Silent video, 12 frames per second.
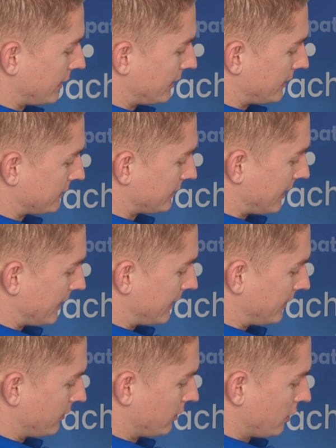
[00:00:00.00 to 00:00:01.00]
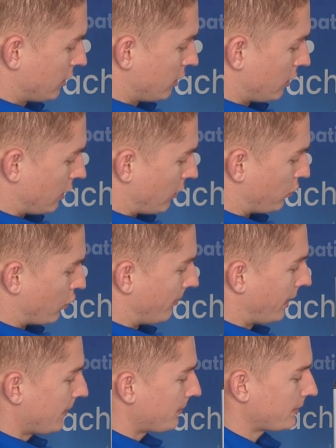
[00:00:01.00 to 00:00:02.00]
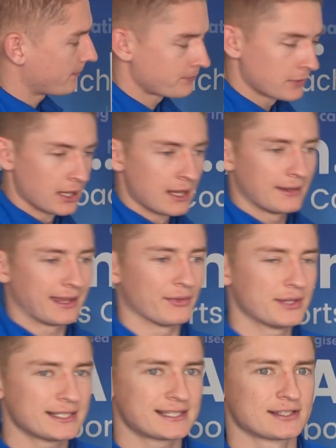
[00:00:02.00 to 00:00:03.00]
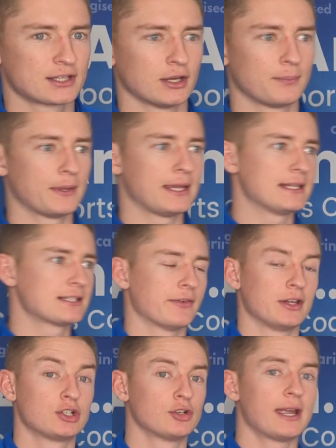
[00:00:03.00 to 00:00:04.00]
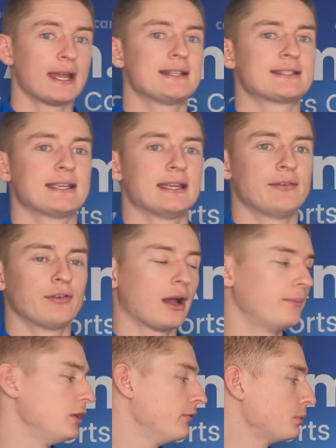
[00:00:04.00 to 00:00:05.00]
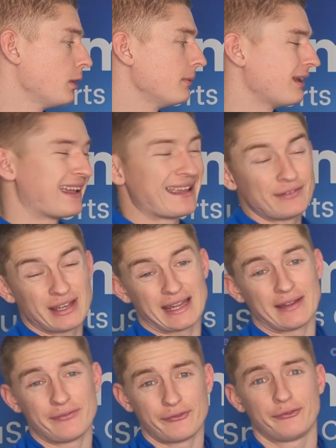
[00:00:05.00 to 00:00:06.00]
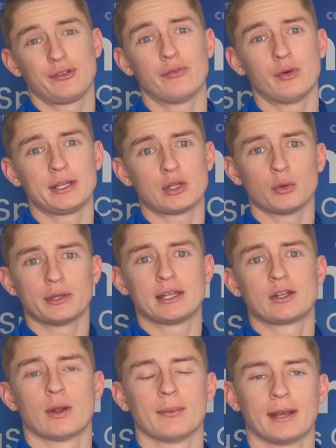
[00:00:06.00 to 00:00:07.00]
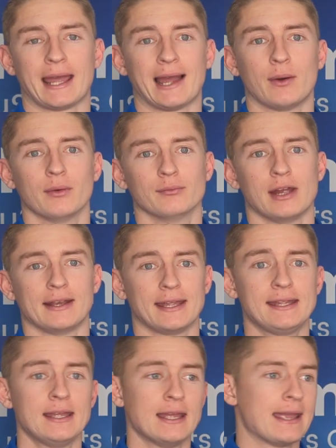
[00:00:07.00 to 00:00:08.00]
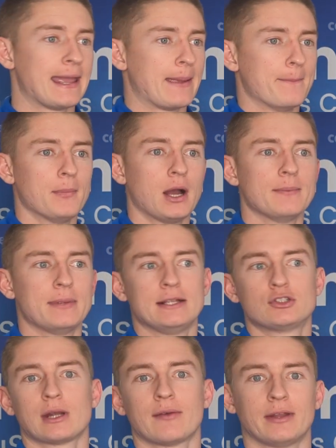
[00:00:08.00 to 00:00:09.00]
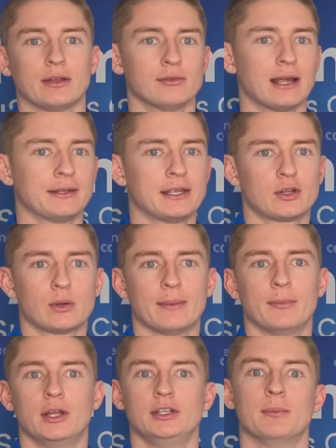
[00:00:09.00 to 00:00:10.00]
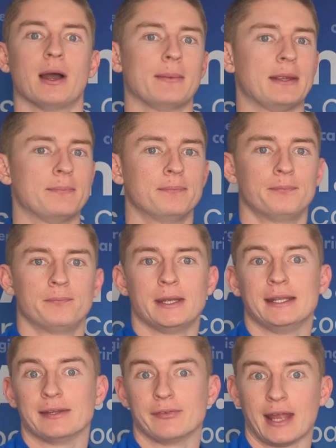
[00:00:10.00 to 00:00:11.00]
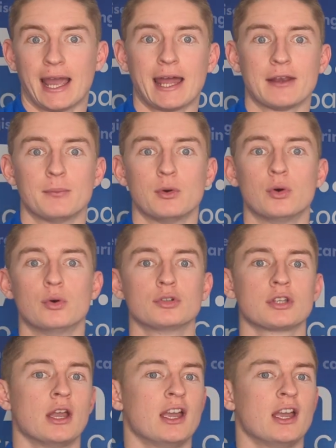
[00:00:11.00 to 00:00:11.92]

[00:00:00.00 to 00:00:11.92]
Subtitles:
is a warm-up. Now this is going to be something creative. If you've already got all the equipment out and ready, it might be traveling around the equipment, you might be in different animals,